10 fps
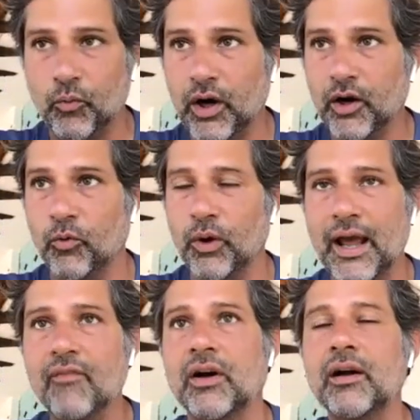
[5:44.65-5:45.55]
work or
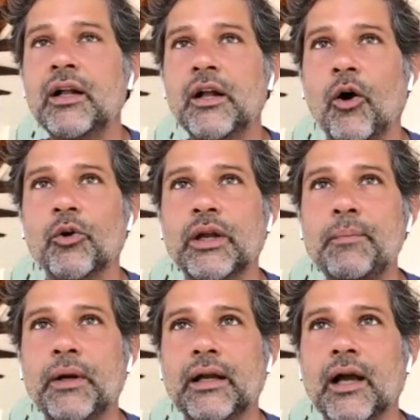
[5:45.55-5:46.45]
whatever, or to
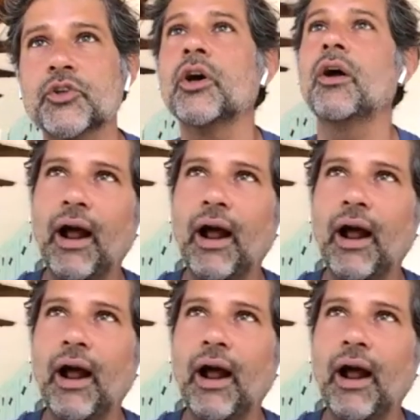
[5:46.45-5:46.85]
keep in touch.